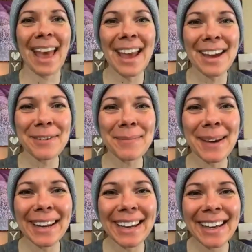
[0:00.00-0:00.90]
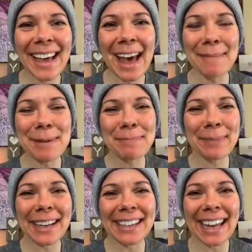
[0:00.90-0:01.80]
Hey everybody, happy
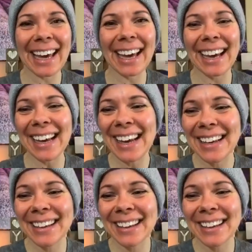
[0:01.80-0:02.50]
Monday.